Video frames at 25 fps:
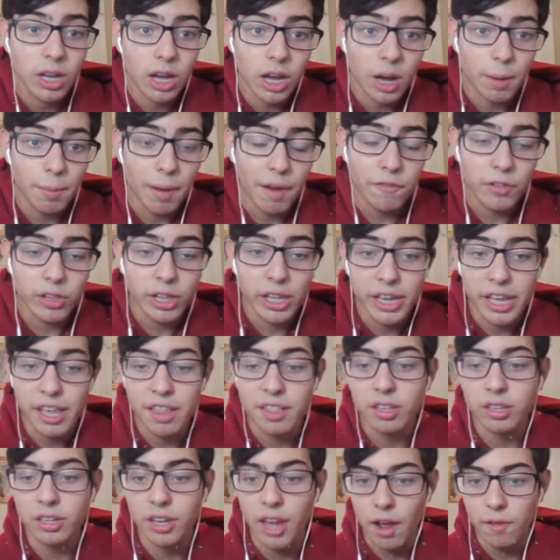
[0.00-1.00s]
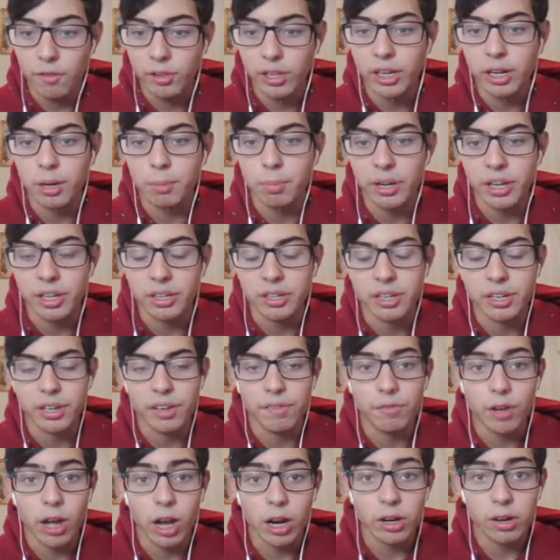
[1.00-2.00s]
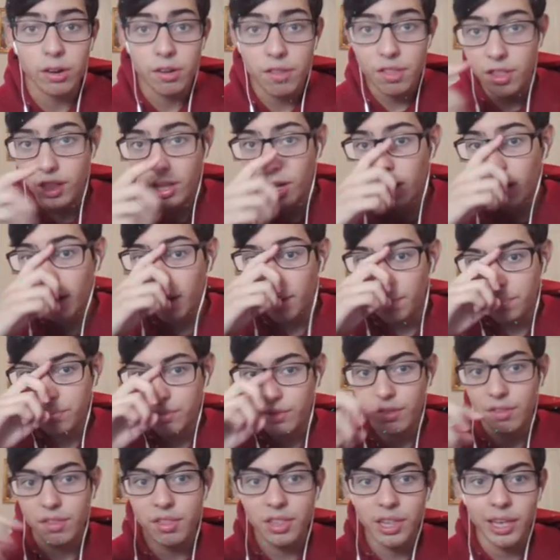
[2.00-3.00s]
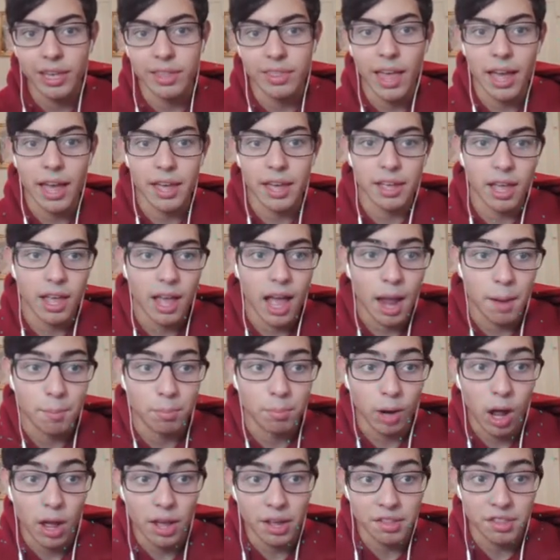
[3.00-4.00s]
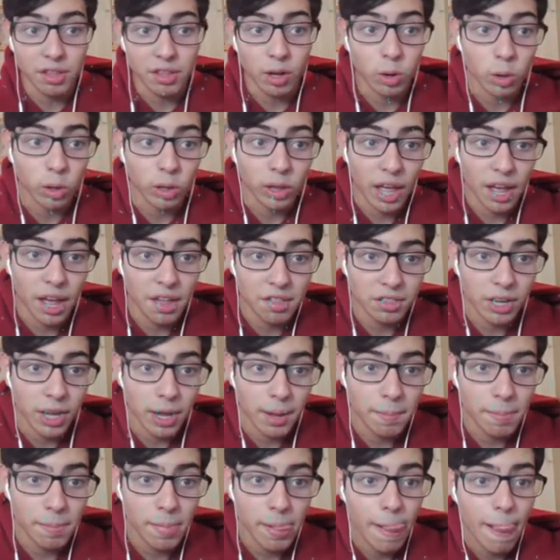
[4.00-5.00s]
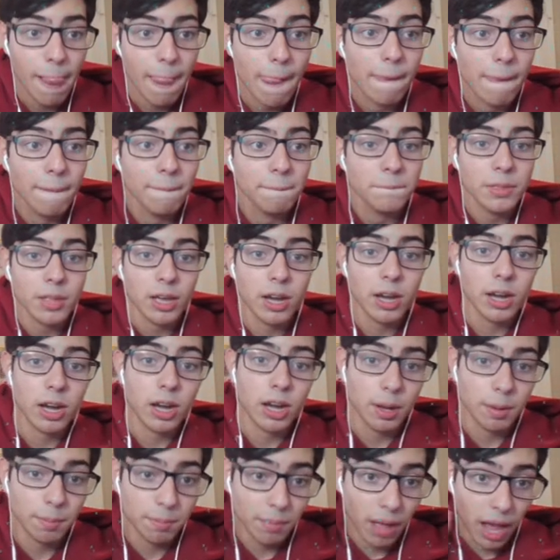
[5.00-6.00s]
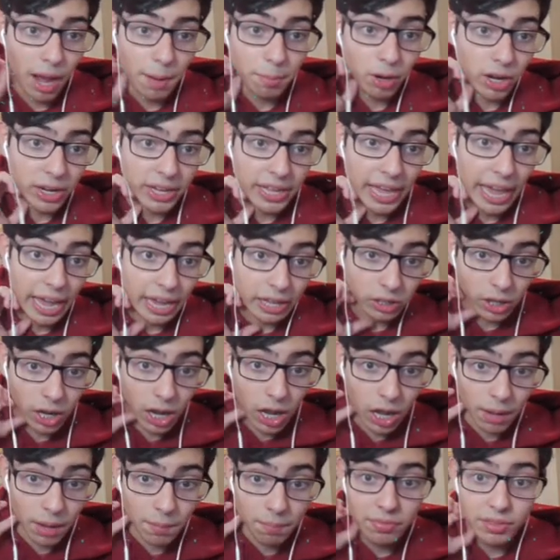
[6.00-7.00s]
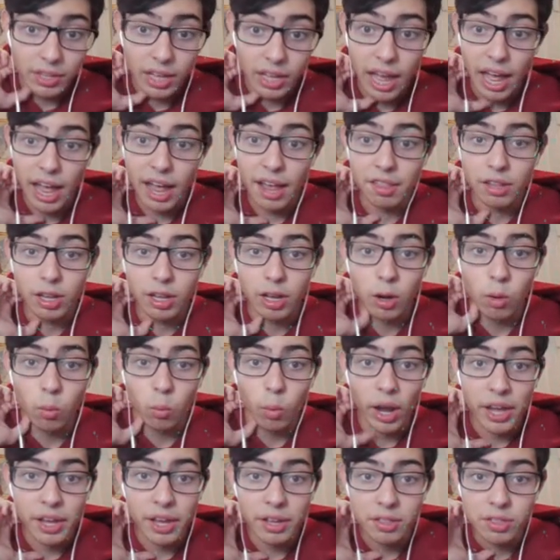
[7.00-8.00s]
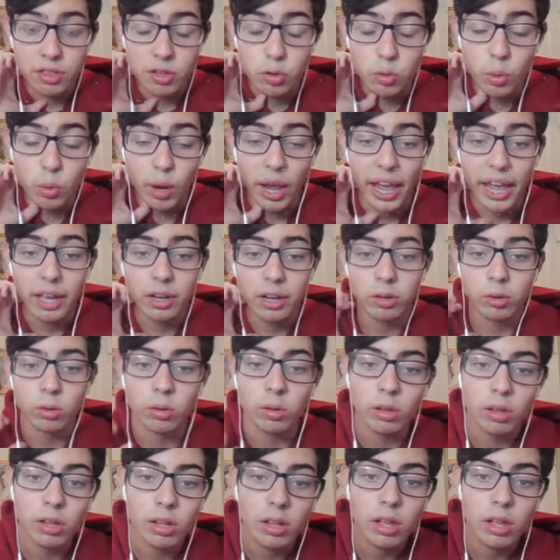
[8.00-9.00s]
I feel like he's definitely going to bring defoggers, seeing that I brought Excelgo last time. I brought Kecleon as a way to handle,